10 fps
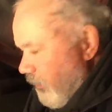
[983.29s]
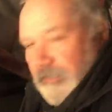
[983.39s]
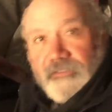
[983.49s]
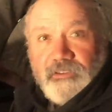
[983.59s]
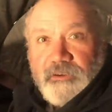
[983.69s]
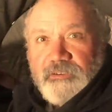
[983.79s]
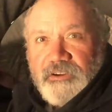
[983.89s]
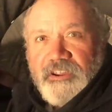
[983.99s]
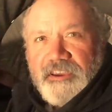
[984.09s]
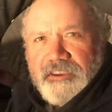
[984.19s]
So
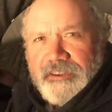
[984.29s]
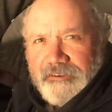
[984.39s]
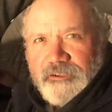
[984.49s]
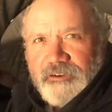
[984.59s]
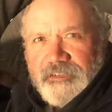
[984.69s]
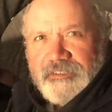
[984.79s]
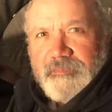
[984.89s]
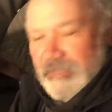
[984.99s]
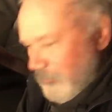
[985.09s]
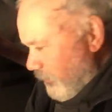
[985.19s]
tonight I'm going to try
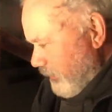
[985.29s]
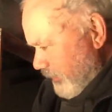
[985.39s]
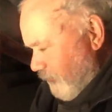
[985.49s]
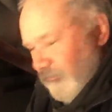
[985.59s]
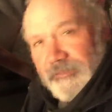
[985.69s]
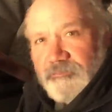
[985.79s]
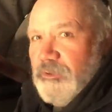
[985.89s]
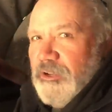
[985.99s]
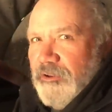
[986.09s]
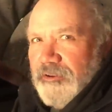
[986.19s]
something a bit different.
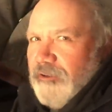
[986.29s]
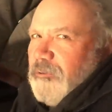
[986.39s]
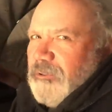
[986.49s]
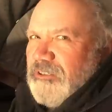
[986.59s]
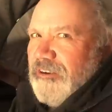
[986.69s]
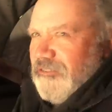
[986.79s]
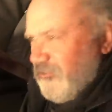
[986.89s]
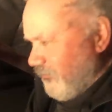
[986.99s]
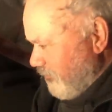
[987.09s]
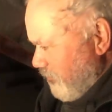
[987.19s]
You know, I always like to
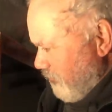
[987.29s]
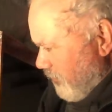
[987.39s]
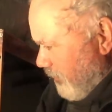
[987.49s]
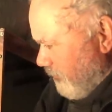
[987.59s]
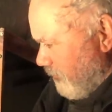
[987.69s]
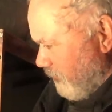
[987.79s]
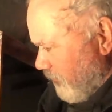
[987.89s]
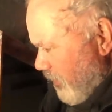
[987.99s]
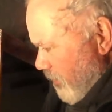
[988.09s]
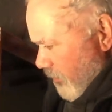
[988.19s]
try new things.
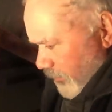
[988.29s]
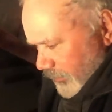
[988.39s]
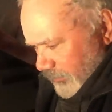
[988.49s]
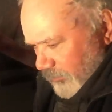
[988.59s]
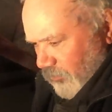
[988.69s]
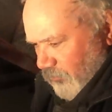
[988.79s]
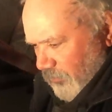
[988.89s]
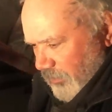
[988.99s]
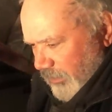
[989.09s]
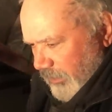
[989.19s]
I'm going to
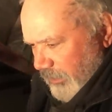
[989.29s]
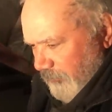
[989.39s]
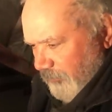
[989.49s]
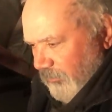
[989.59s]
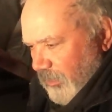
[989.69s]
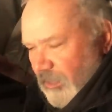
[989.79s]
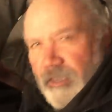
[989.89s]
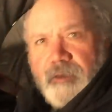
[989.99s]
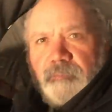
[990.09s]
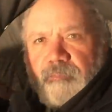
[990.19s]
try
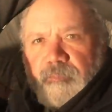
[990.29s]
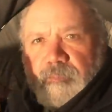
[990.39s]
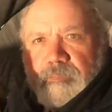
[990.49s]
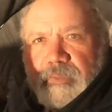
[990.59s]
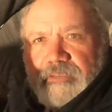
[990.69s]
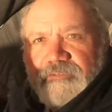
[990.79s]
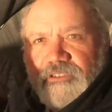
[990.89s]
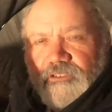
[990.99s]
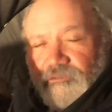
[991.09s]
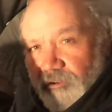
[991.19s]
a beef
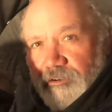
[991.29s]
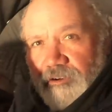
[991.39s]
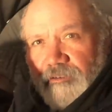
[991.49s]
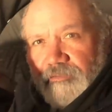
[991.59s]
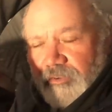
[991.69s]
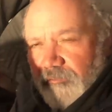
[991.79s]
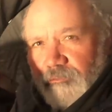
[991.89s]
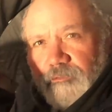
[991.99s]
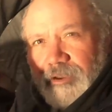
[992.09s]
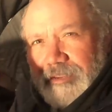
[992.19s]
stroganoff
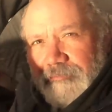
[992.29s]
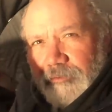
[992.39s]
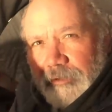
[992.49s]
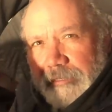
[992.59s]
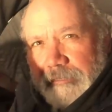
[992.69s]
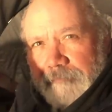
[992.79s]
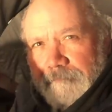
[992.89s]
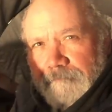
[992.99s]
flavouring.